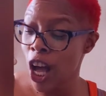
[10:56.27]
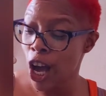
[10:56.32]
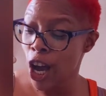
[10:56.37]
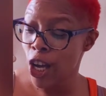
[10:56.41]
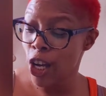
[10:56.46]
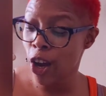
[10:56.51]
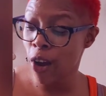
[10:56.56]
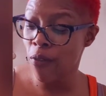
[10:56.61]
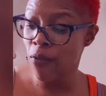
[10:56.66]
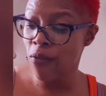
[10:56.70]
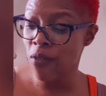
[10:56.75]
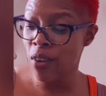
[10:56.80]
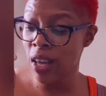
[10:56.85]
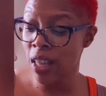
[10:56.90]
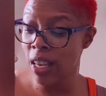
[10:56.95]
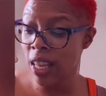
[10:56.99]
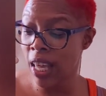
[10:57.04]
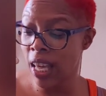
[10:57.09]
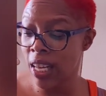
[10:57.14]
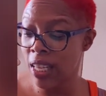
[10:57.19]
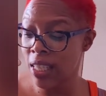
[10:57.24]
your
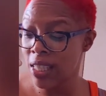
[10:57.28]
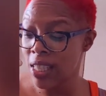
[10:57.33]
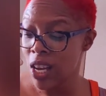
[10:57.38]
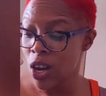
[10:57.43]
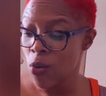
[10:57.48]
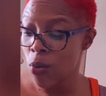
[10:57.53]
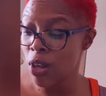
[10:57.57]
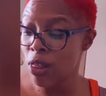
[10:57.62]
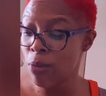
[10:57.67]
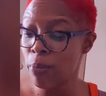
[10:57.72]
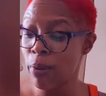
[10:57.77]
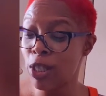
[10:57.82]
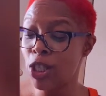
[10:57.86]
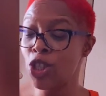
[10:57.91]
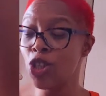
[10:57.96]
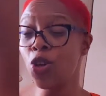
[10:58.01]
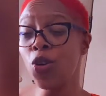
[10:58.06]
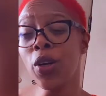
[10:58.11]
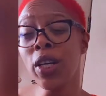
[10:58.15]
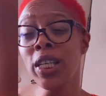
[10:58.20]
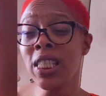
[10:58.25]
feelings with
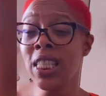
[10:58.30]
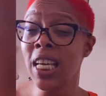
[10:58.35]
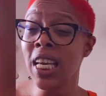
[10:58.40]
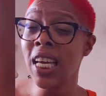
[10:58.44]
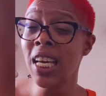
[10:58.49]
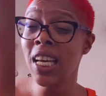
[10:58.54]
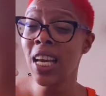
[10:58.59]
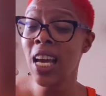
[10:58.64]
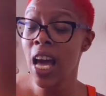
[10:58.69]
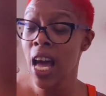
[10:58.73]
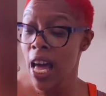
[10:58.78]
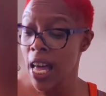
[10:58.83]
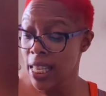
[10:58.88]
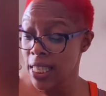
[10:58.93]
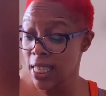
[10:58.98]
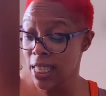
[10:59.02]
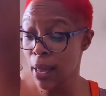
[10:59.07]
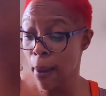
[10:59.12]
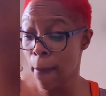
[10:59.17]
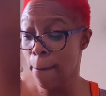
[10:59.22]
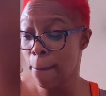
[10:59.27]
maturity,
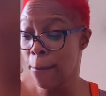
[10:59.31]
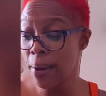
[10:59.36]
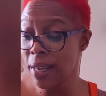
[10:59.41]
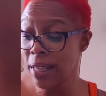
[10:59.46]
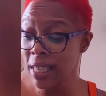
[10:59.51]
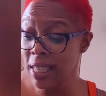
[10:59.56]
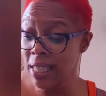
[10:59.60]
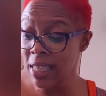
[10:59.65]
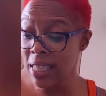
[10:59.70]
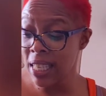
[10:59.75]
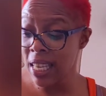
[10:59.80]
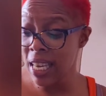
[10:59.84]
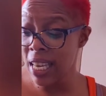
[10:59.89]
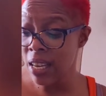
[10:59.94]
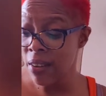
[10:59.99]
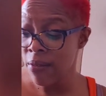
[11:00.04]
stability,